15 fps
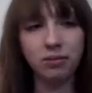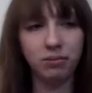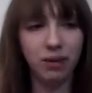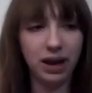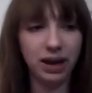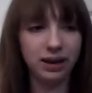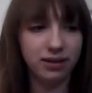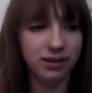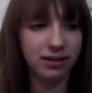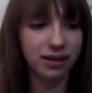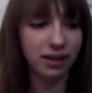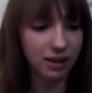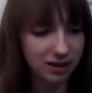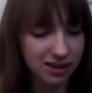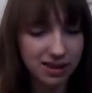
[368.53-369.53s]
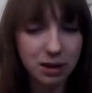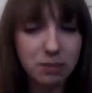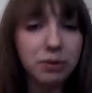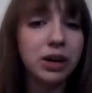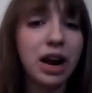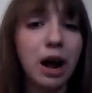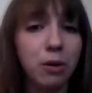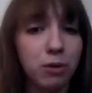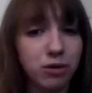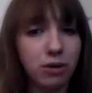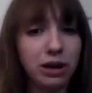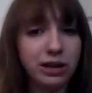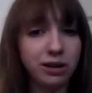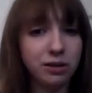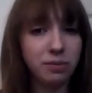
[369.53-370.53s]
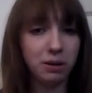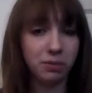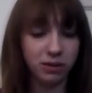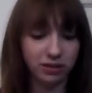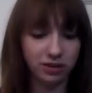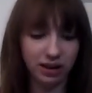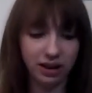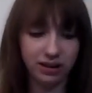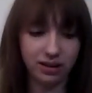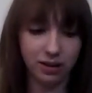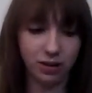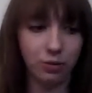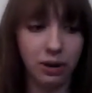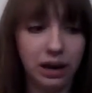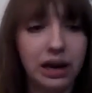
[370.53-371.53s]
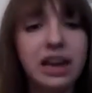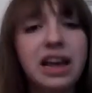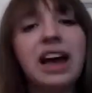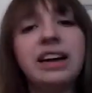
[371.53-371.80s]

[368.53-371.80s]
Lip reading: but it's summer now, so I should be able to get it done quickly.